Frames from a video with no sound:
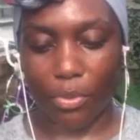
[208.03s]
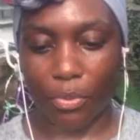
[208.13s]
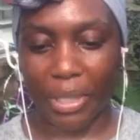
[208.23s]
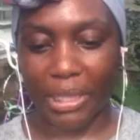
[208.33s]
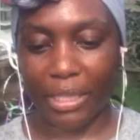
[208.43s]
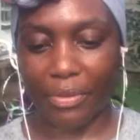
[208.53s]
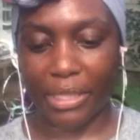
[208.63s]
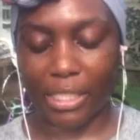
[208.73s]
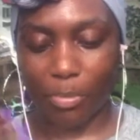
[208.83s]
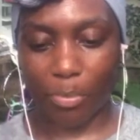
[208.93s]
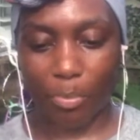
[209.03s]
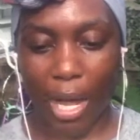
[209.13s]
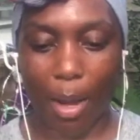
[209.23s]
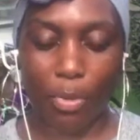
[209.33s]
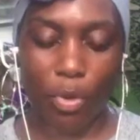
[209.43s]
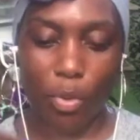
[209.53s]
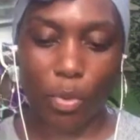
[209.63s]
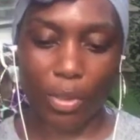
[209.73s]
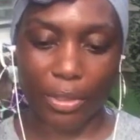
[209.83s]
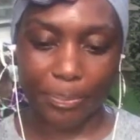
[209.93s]
we live in this
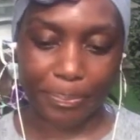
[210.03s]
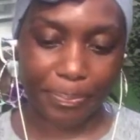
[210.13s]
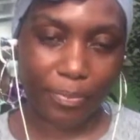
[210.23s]
popcorn